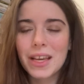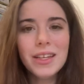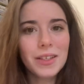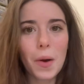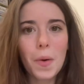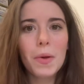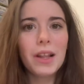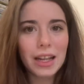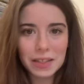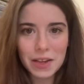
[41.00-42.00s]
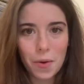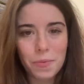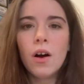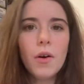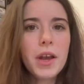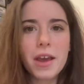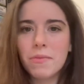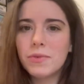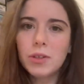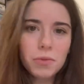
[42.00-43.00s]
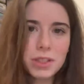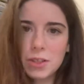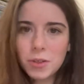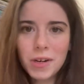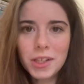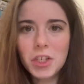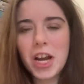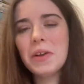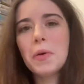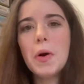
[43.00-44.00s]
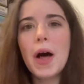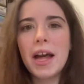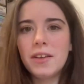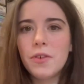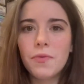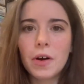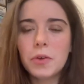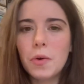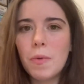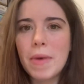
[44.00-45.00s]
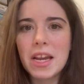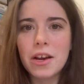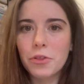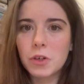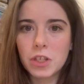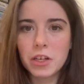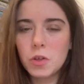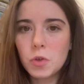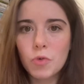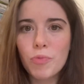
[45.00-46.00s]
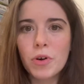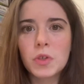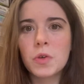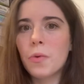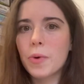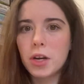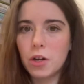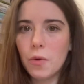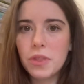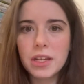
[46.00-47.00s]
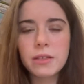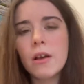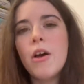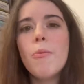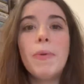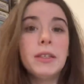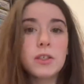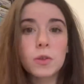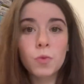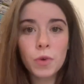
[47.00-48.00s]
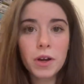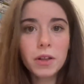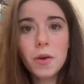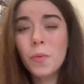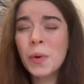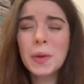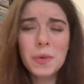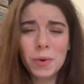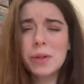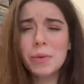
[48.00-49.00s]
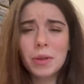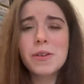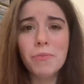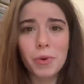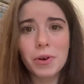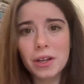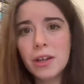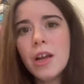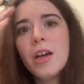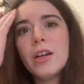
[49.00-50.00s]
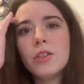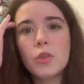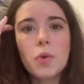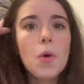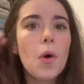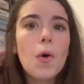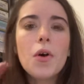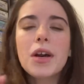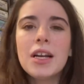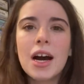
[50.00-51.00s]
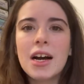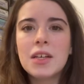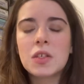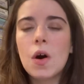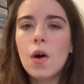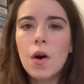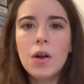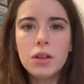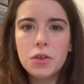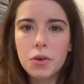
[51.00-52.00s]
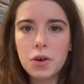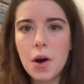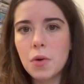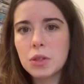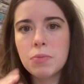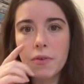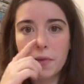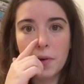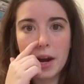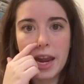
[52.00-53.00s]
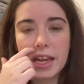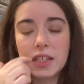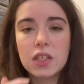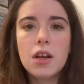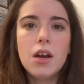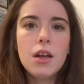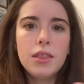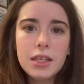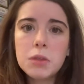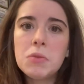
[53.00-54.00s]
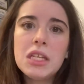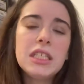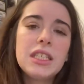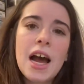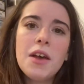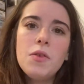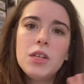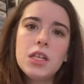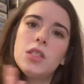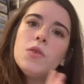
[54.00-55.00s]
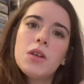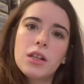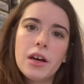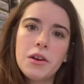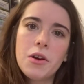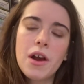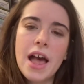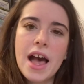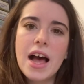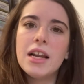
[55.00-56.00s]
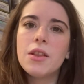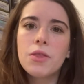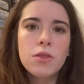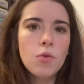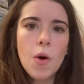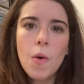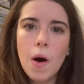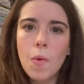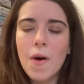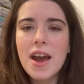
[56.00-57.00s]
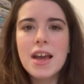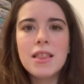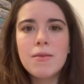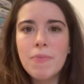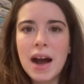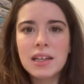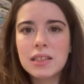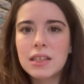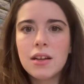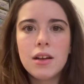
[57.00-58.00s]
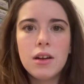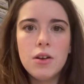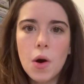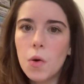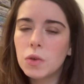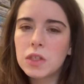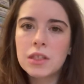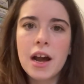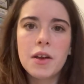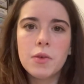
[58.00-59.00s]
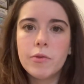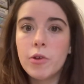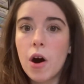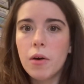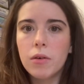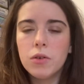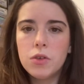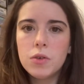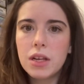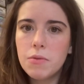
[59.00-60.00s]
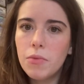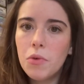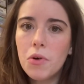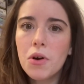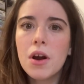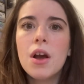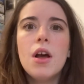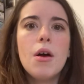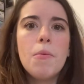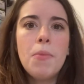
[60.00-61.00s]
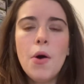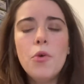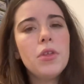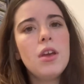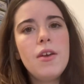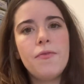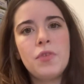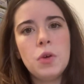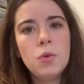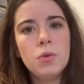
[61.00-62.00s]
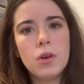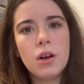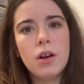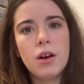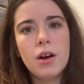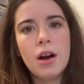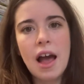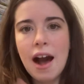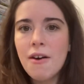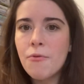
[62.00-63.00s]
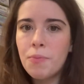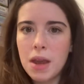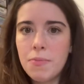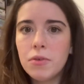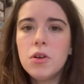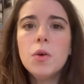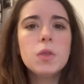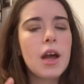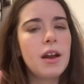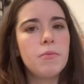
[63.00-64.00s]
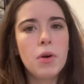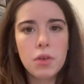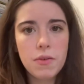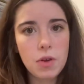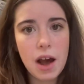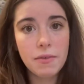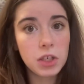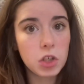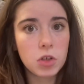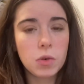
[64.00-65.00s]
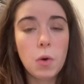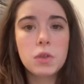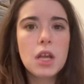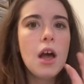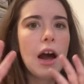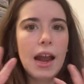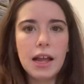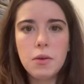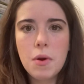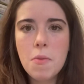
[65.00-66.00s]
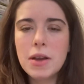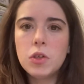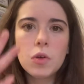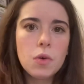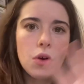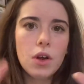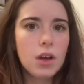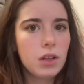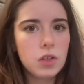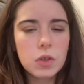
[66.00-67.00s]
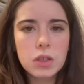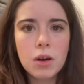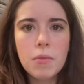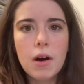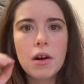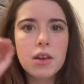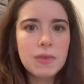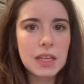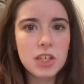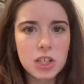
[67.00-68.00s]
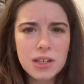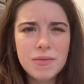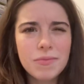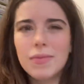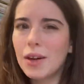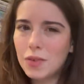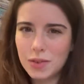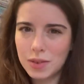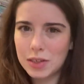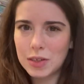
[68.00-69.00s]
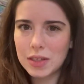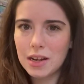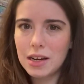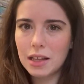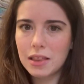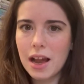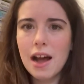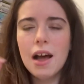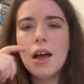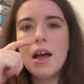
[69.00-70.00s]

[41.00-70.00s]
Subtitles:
So let's go. Okay, so this is really general, and if you follow many other study YouTubers, you already know this, but it's really important to organize all your notes beforehand. This means that you need to declutter and throw away past notes that you do not use anymore, both if you have paper notes and both if you have digital notes. I highly recommend you to do some archivization, just say it like that.